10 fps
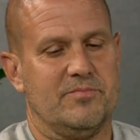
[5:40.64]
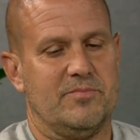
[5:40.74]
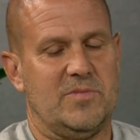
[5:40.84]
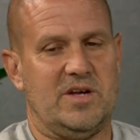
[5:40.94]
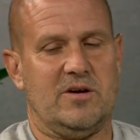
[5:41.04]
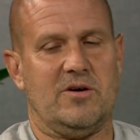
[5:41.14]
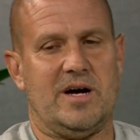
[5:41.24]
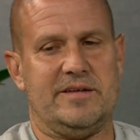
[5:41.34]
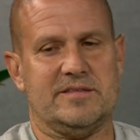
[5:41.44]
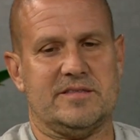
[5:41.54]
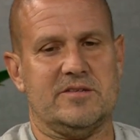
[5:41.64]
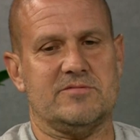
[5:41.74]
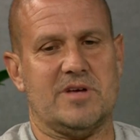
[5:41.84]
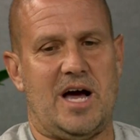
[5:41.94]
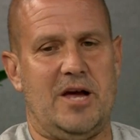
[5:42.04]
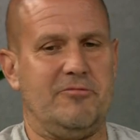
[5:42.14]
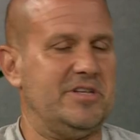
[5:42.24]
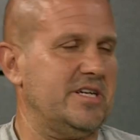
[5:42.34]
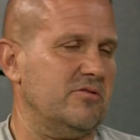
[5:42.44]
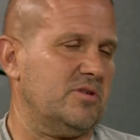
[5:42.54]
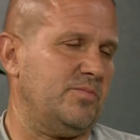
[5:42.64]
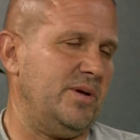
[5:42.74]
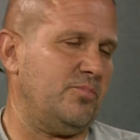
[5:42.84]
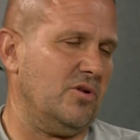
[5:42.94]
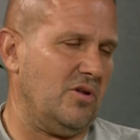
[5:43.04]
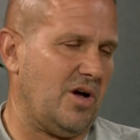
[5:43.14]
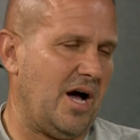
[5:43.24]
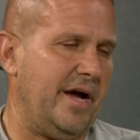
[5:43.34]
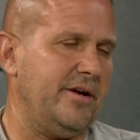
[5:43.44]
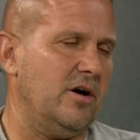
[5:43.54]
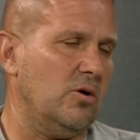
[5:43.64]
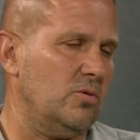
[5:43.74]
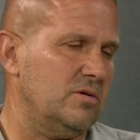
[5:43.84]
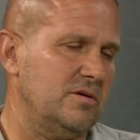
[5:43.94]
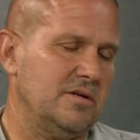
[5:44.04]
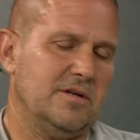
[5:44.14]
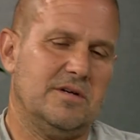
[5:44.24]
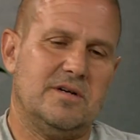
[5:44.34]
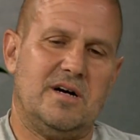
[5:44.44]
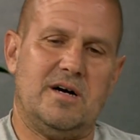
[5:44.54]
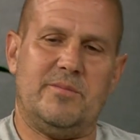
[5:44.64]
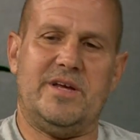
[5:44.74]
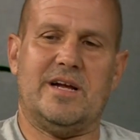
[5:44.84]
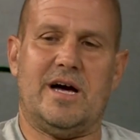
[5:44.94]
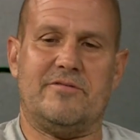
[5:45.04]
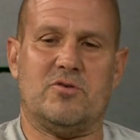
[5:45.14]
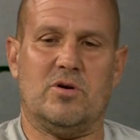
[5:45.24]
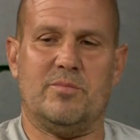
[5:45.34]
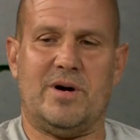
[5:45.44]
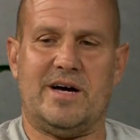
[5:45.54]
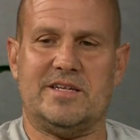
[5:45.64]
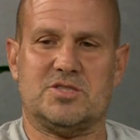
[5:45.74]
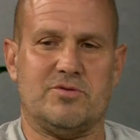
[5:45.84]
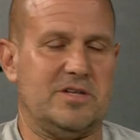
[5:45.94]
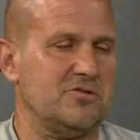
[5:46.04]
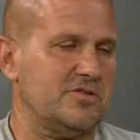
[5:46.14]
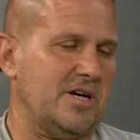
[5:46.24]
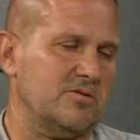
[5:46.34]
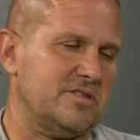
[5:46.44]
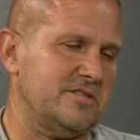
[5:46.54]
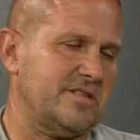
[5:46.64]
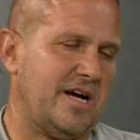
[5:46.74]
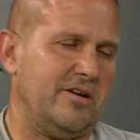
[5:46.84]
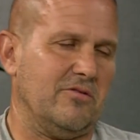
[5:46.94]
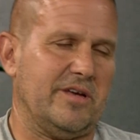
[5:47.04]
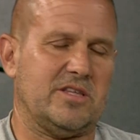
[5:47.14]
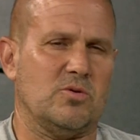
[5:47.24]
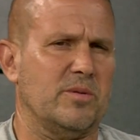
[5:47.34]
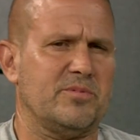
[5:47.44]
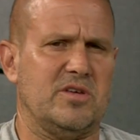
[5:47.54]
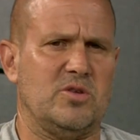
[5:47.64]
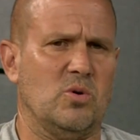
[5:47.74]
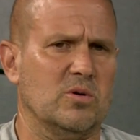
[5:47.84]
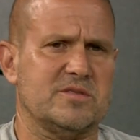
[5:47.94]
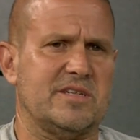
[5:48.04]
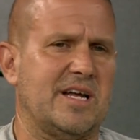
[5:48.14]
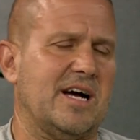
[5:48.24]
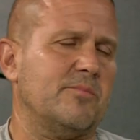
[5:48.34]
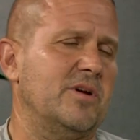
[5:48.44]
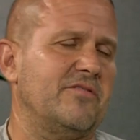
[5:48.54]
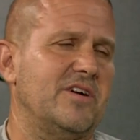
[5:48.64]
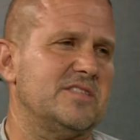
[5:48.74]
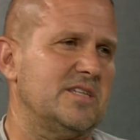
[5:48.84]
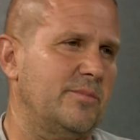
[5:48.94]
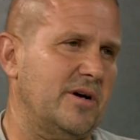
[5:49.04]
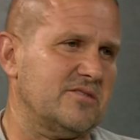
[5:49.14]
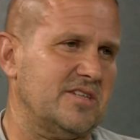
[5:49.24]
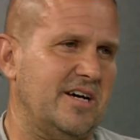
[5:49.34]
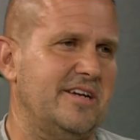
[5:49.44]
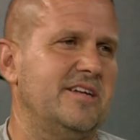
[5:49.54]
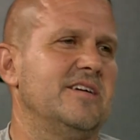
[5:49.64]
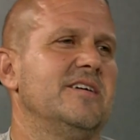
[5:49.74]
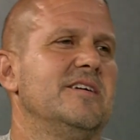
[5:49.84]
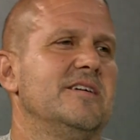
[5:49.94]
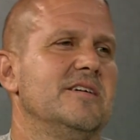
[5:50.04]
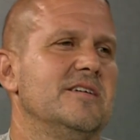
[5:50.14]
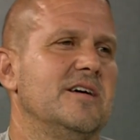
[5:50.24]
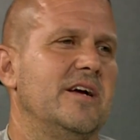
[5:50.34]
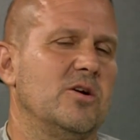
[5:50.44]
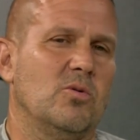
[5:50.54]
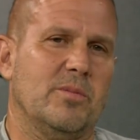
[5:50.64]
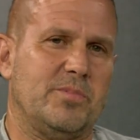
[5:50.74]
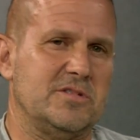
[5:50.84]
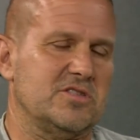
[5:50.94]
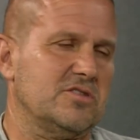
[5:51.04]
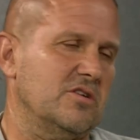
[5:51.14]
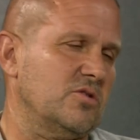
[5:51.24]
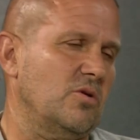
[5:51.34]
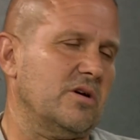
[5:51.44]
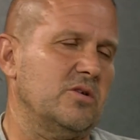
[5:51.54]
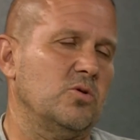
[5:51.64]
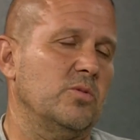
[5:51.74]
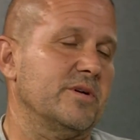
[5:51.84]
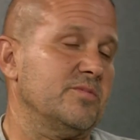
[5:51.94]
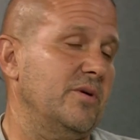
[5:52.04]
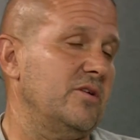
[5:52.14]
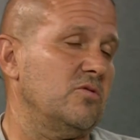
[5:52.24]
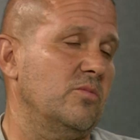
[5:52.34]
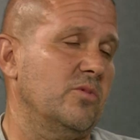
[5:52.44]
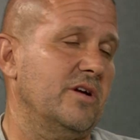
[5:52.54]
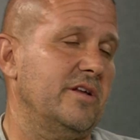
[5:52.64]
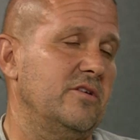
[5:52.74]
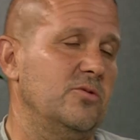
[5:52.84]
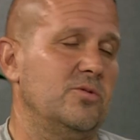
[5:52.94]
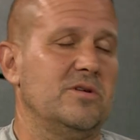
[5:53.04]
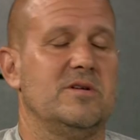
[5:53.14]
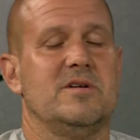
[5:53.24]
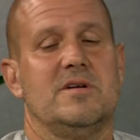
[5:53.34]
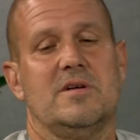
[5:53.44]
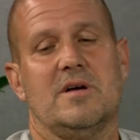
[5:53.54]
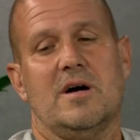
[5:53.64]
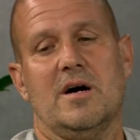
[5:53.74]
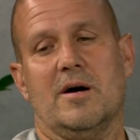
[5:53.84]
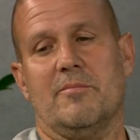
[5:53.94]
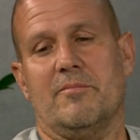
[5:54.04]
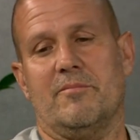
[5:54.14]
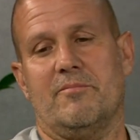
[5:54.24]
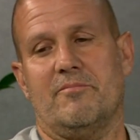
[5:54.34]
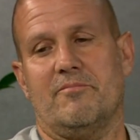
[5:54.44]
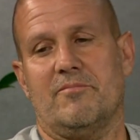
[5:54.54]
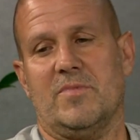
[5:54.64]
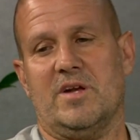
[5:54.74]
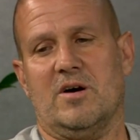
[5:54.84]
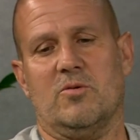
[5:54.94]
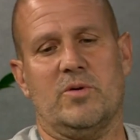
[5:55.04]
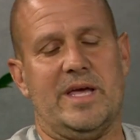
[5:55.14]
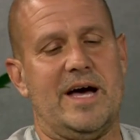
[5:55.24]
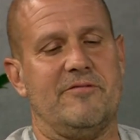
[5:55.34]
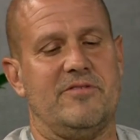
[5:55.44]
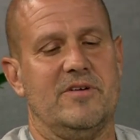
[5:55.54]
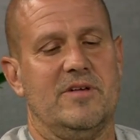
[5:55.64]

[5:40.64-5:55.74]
you know, I I reach out to people I know. I mean, I've gone by strangers' houses. I don't like to go up to their doors and knock, but if I see them outside, I go up and just start talking to them, explain to them what I do. Um, you know, we have